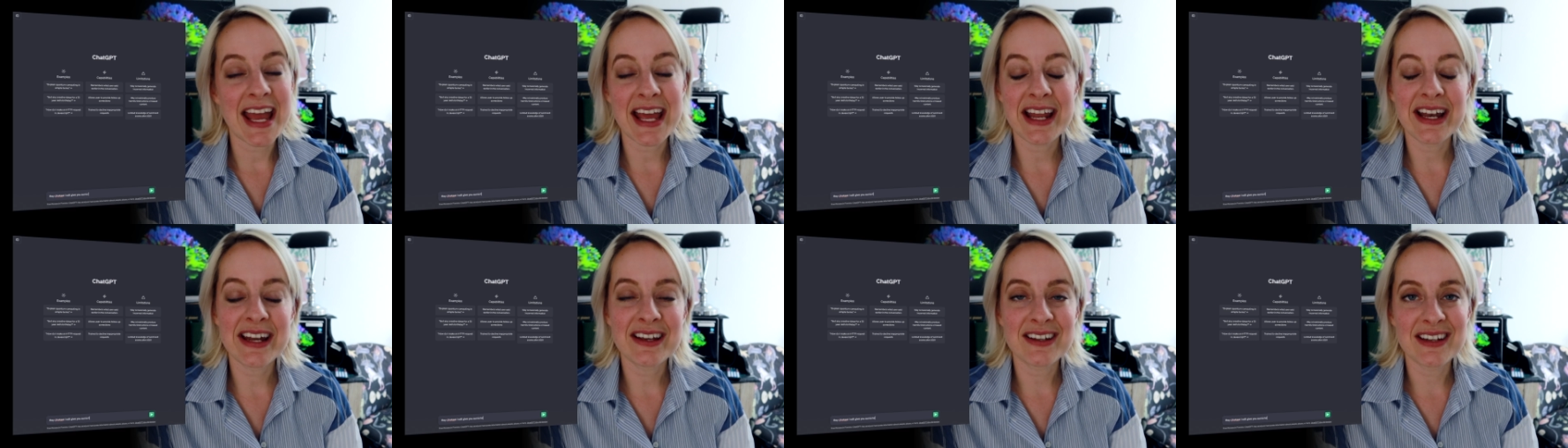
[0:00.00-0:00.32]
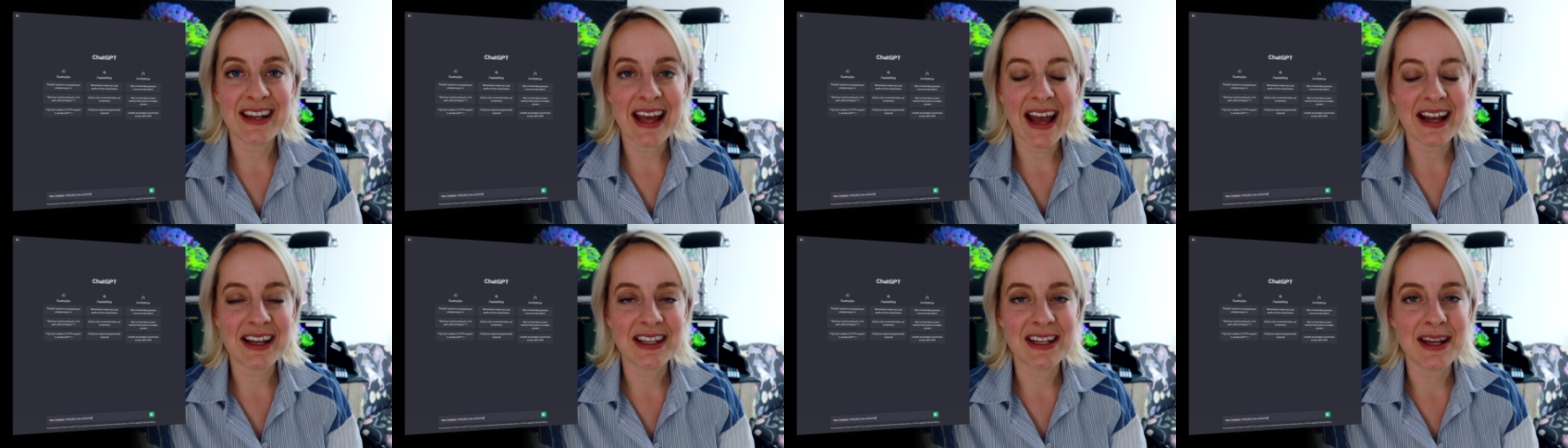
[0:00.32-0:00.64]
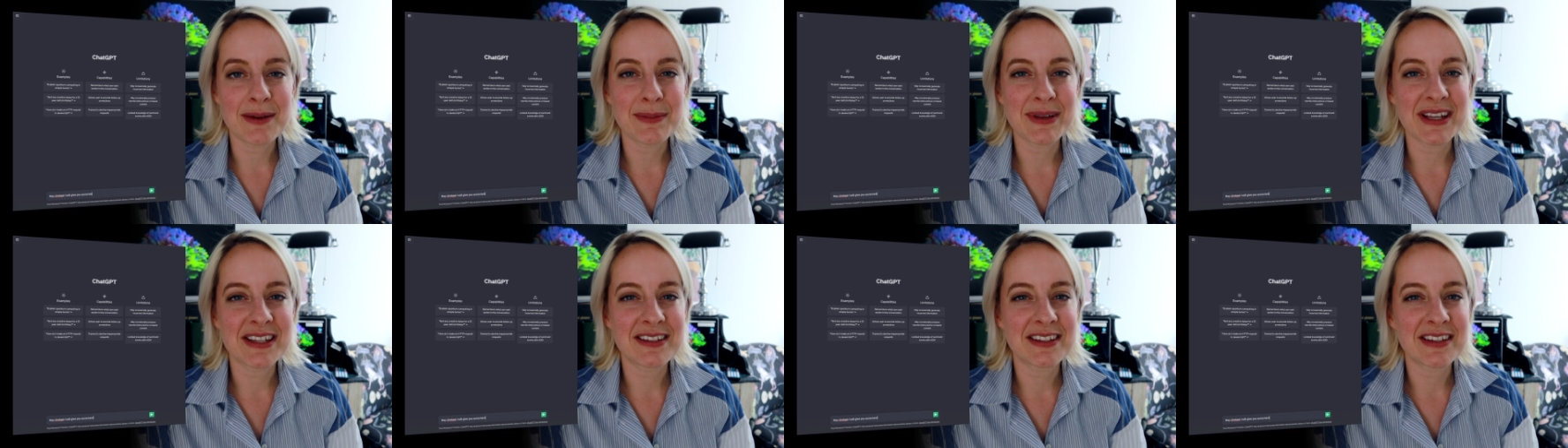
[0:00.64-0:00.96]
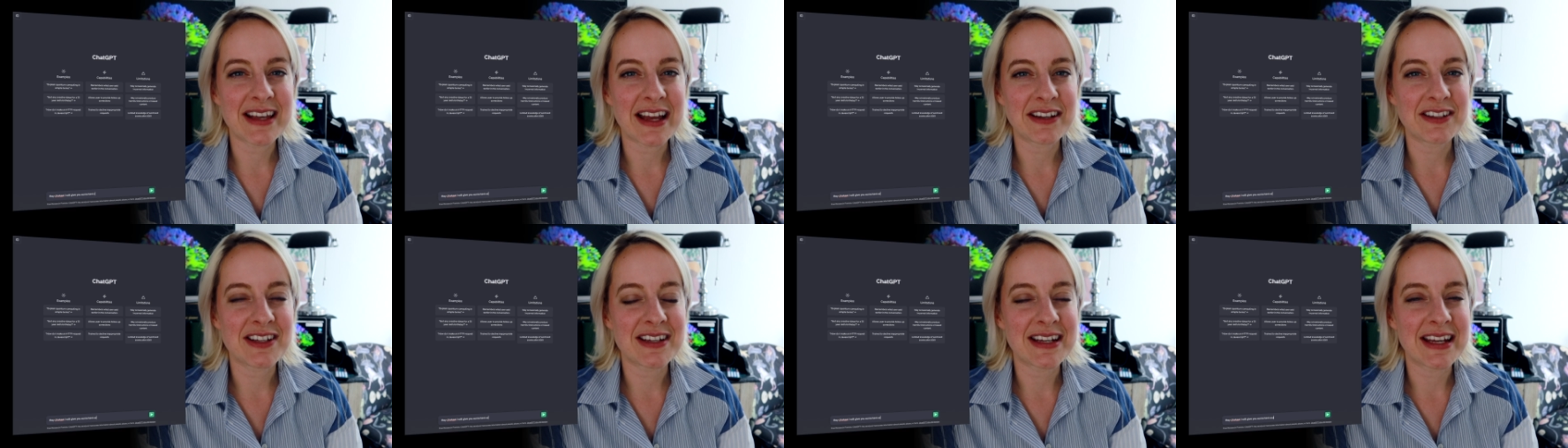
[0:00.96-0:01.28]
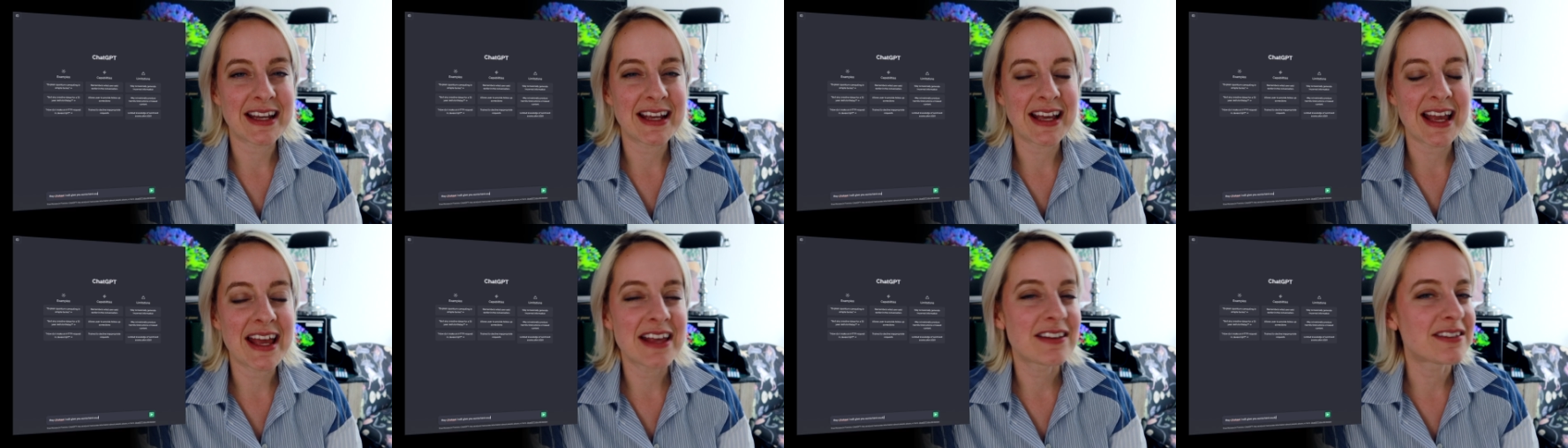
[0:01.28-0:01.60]
in an academic
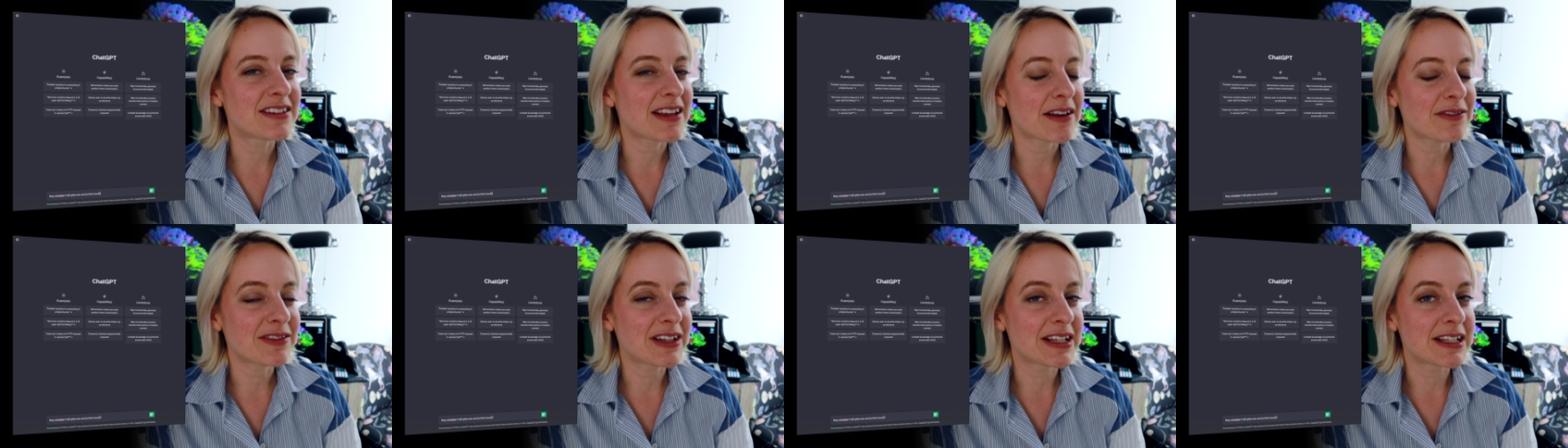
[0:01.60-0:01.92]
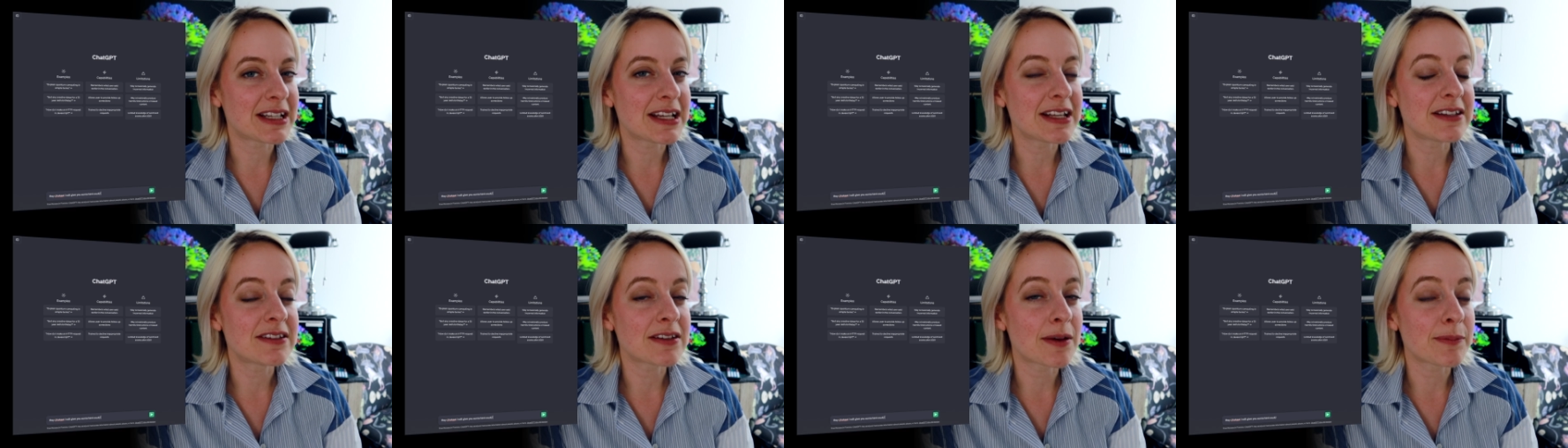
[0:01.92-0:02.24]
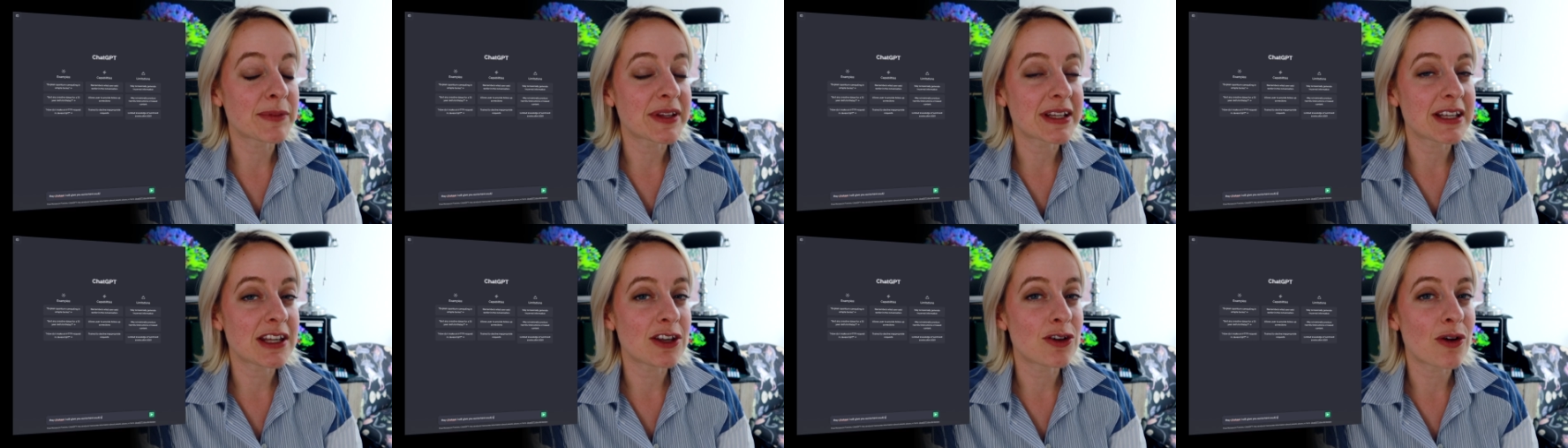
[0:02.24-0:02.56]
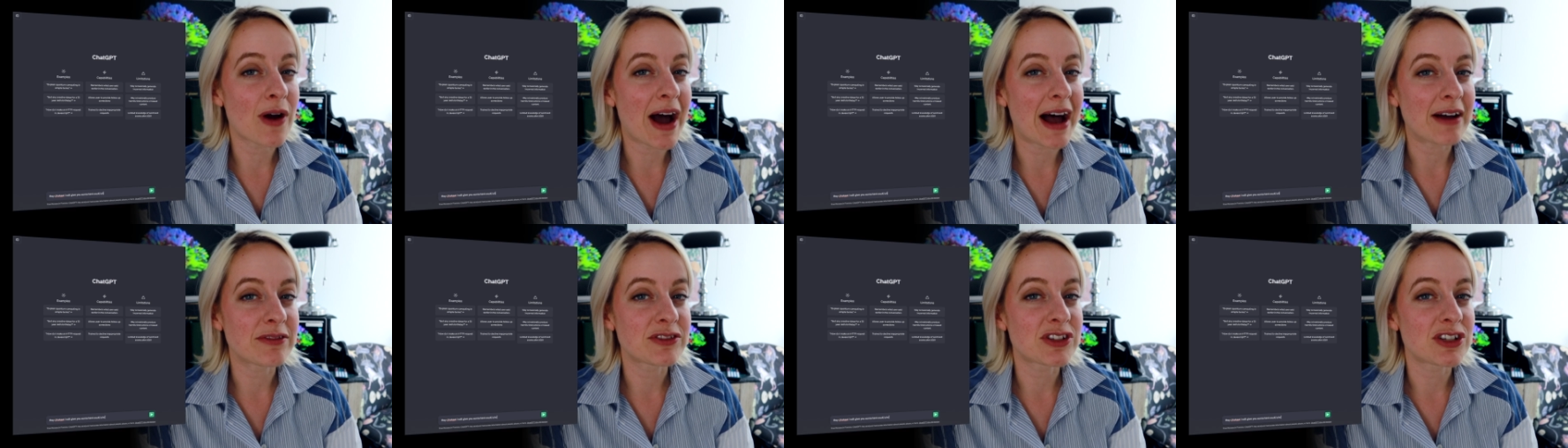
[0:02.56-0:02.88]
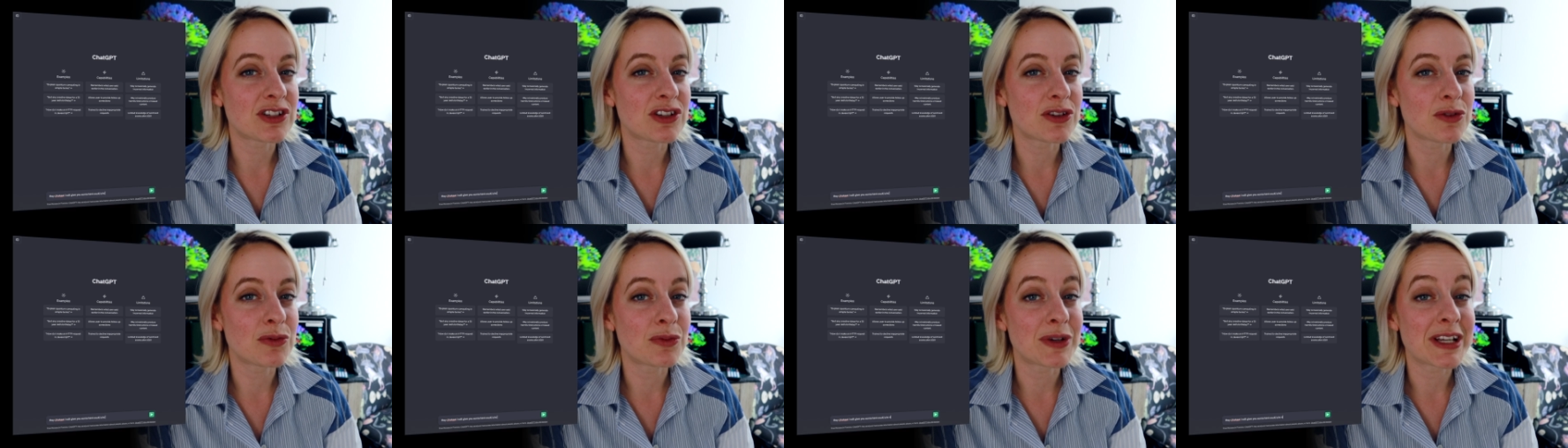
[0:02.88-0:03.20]
setting is definitely something you have to
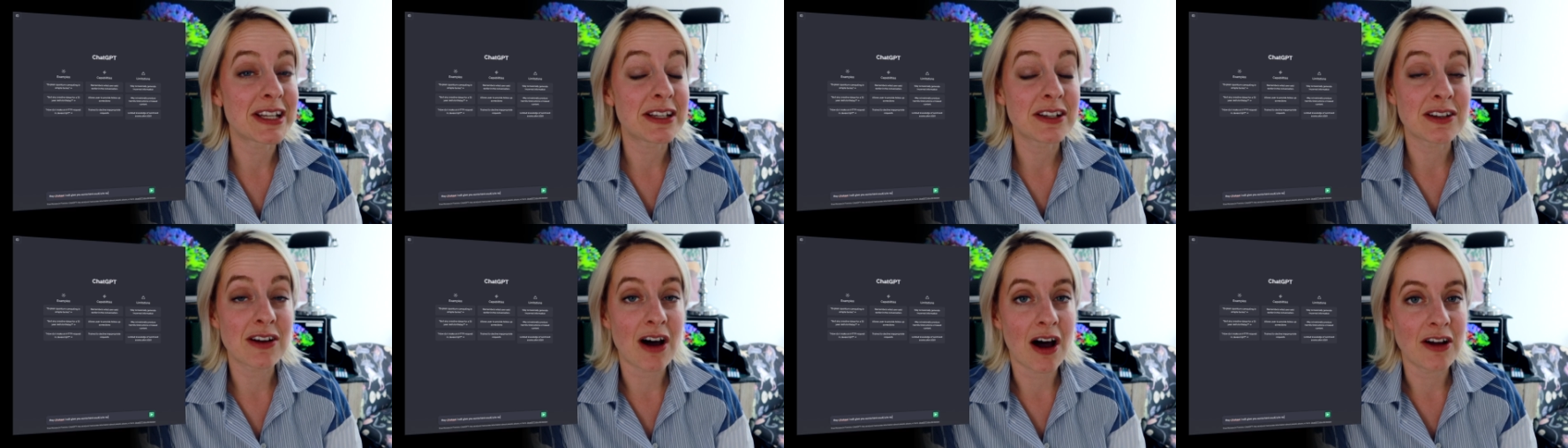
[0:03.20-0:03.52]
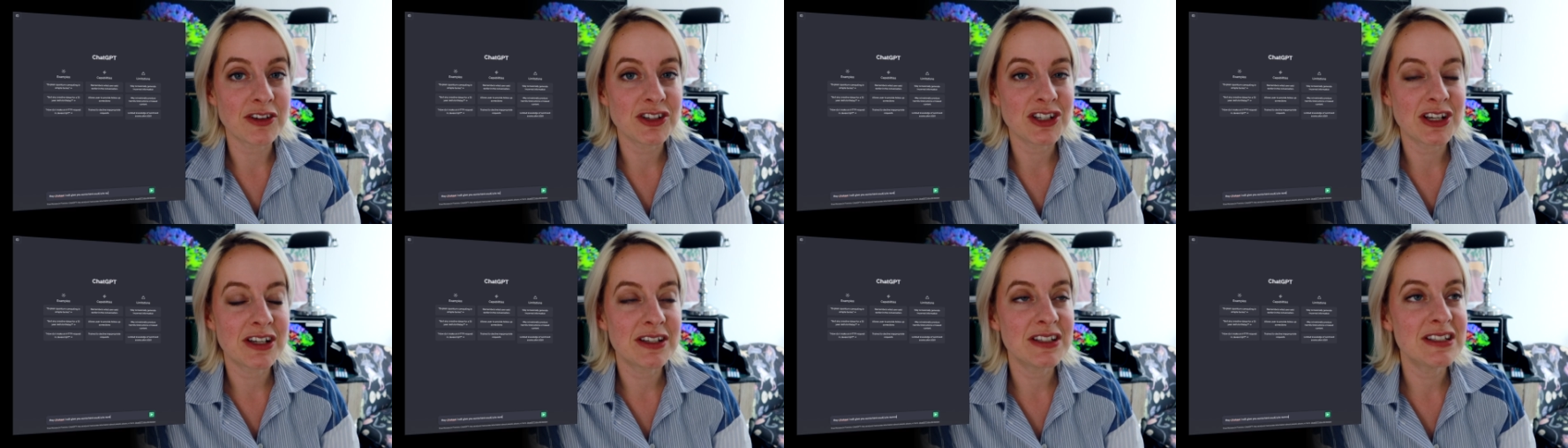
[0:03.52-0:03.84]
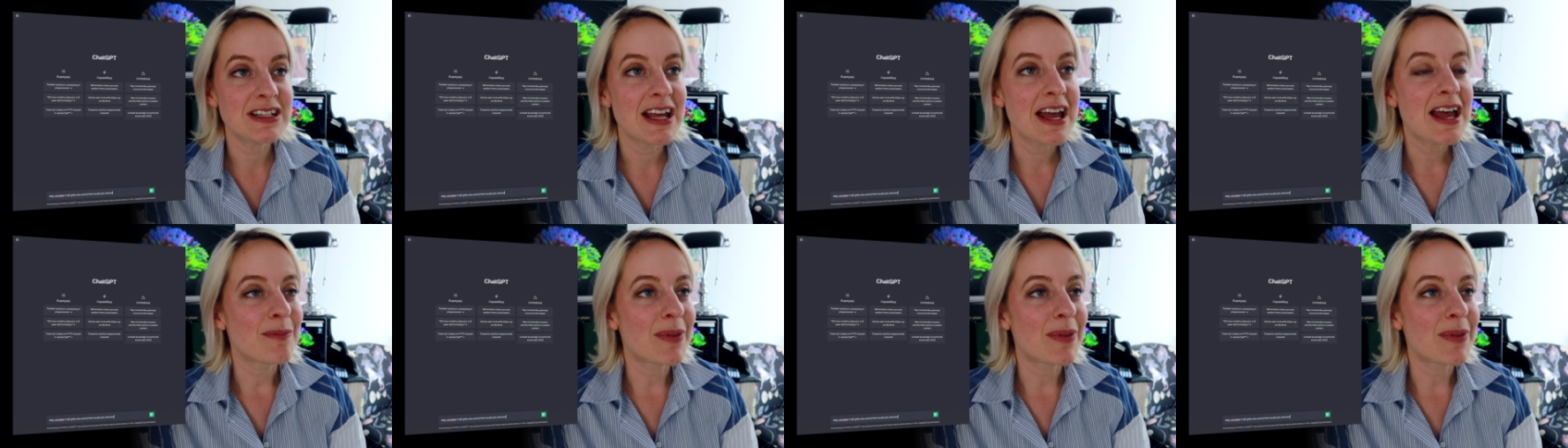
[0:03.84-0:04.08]
do with caution.